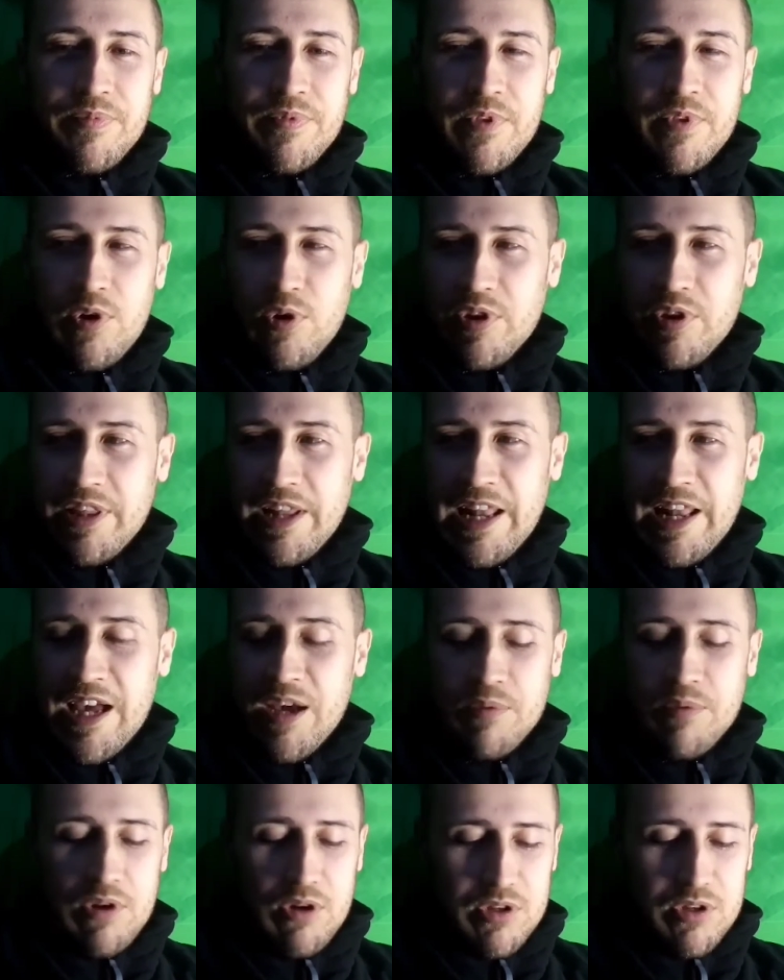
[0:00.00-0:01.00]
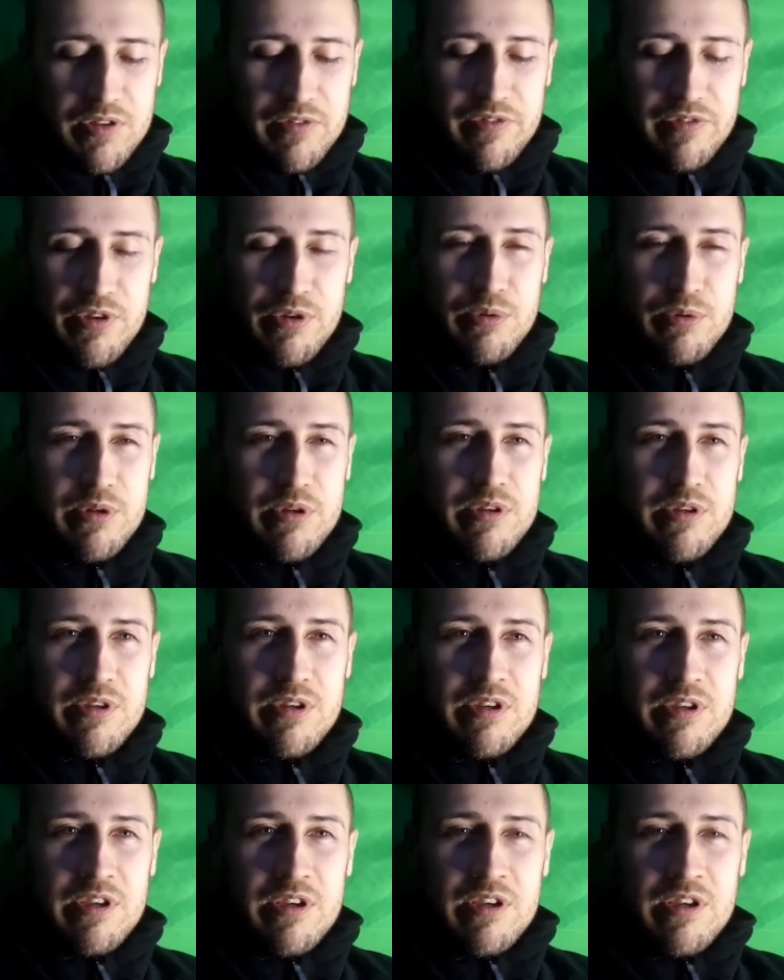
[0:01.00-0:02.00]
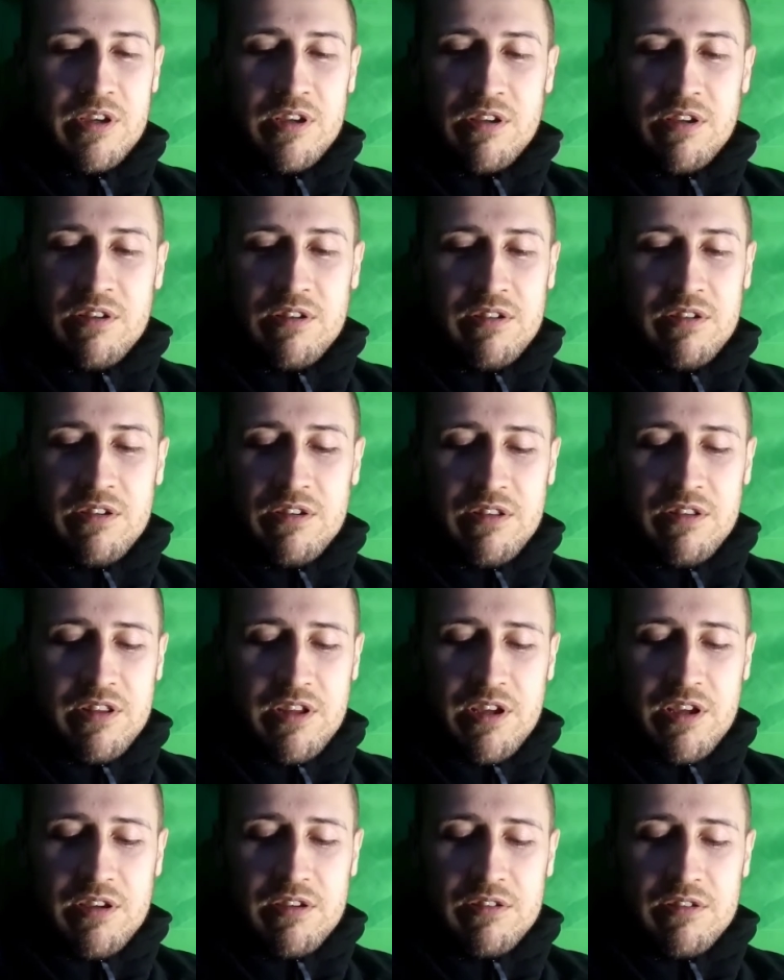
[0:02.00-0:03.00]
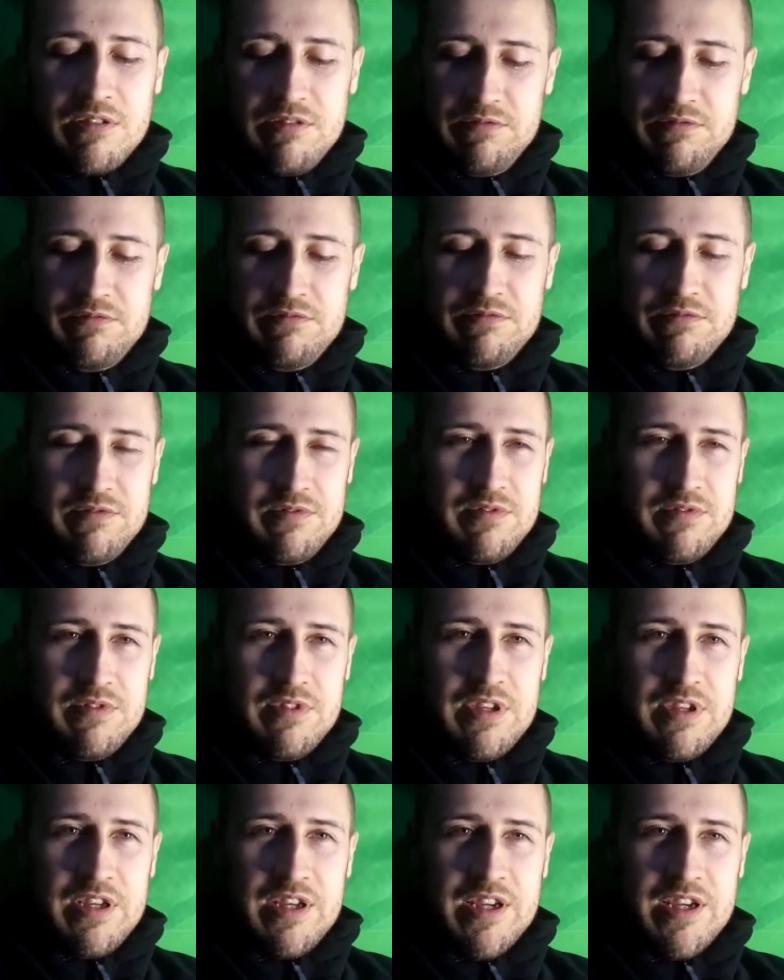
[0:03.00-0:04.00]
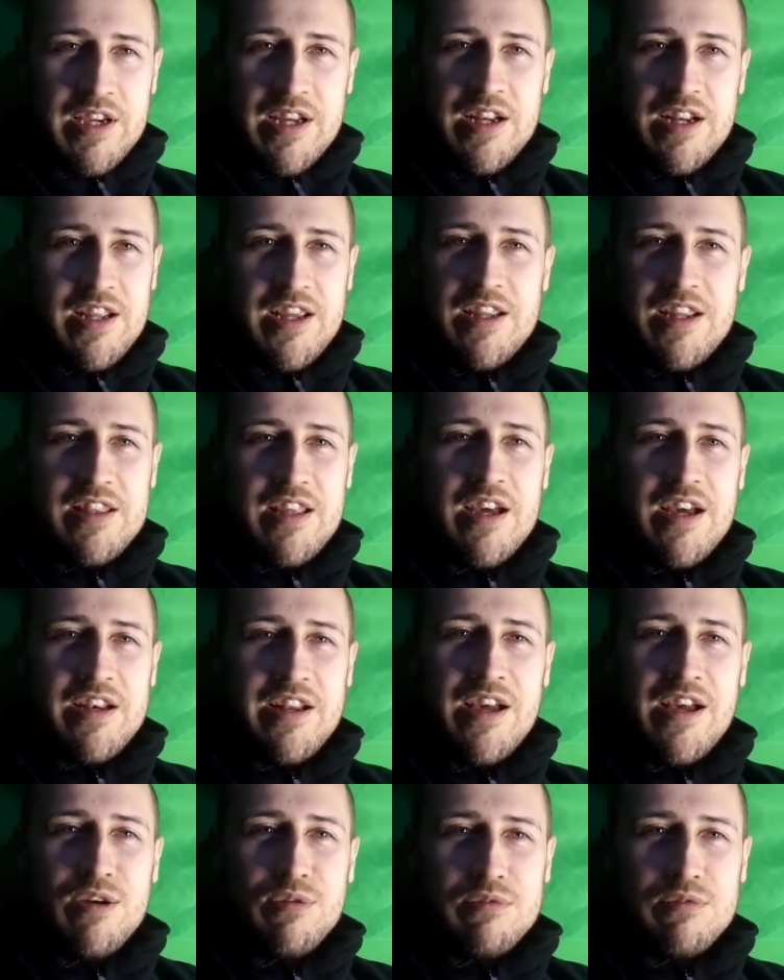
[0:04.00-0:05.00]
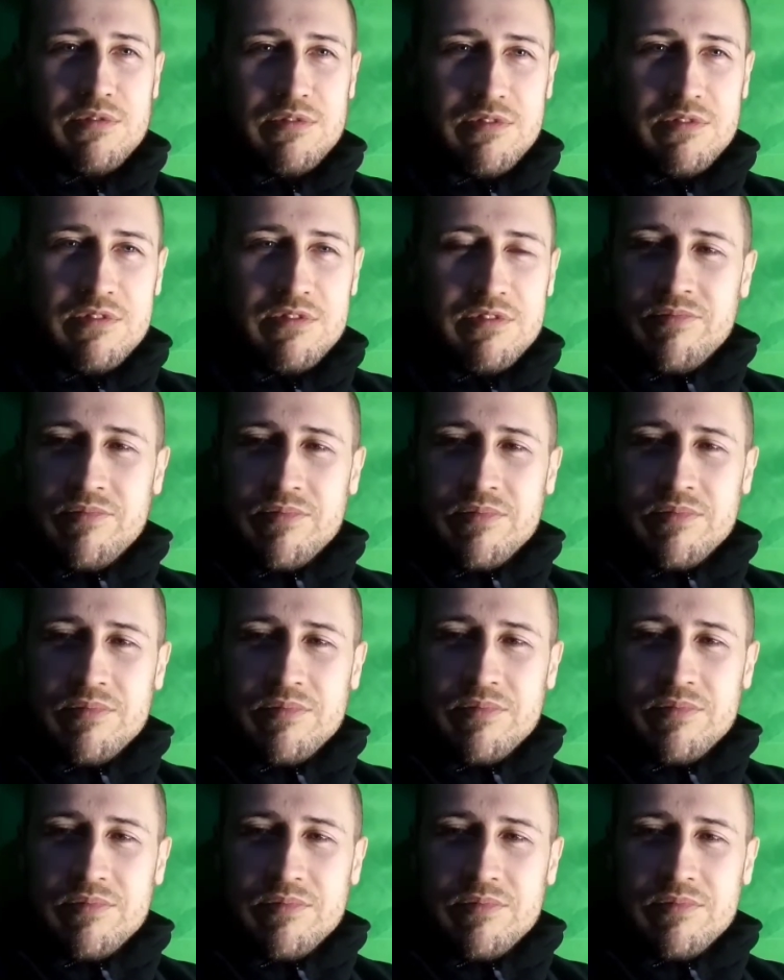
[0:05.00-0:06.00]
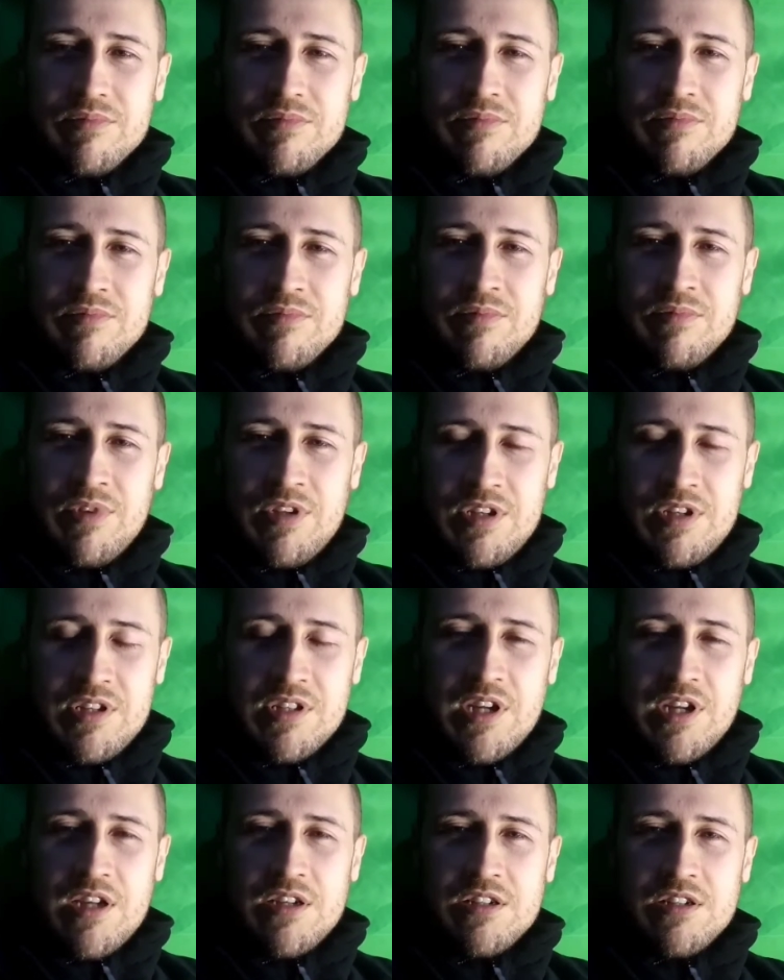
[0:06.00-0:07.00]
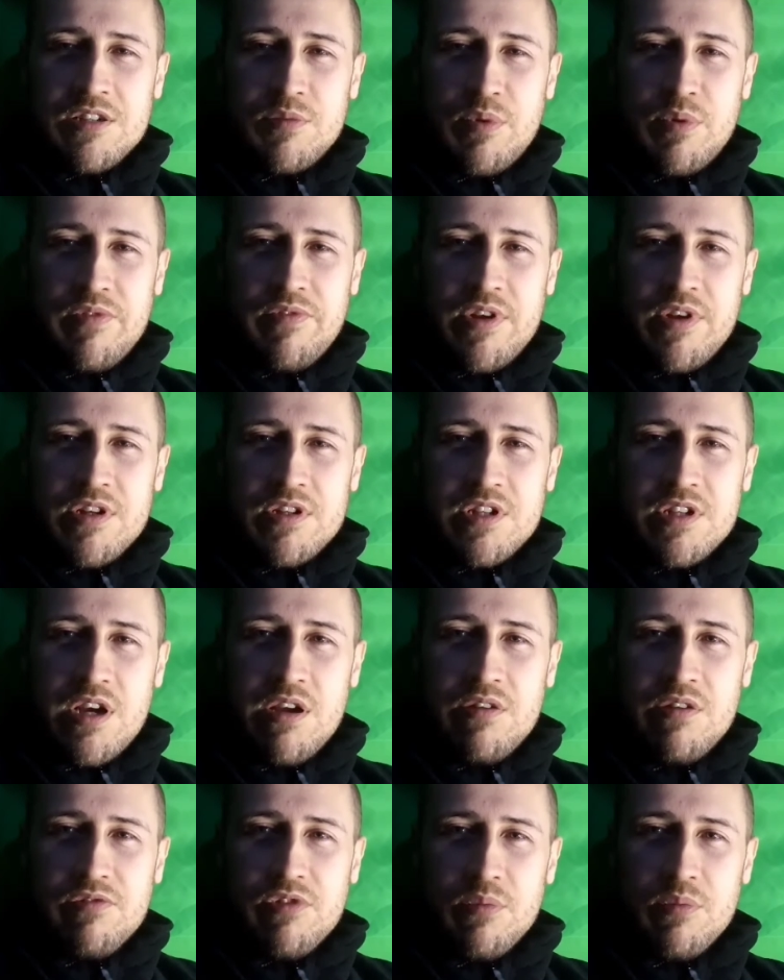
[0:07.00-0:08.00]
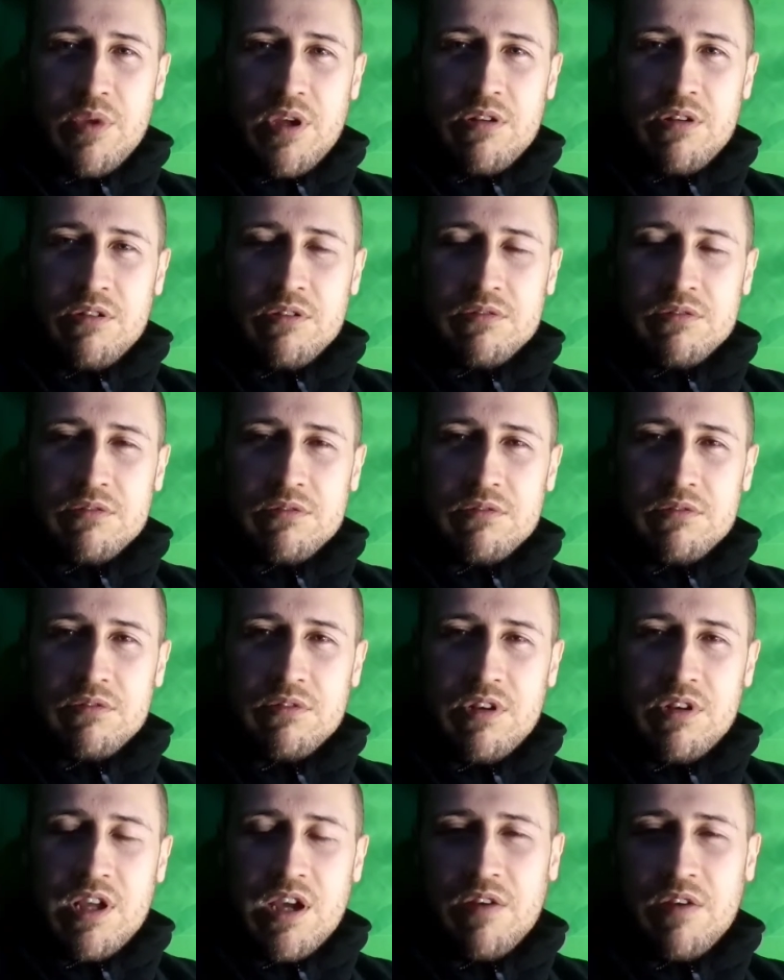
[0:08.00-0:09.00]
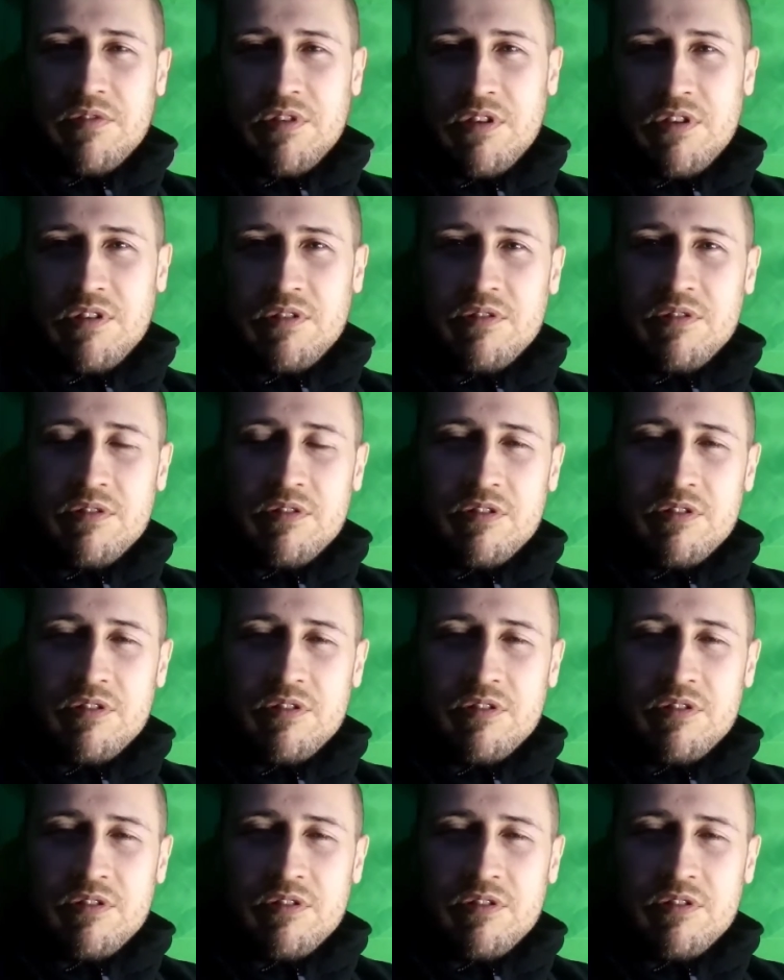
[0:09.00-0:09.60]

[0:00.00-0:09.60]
They look at the lamb, they look at the food, and think, can I eat that now? They decided to be vegetarian from then on. And you have the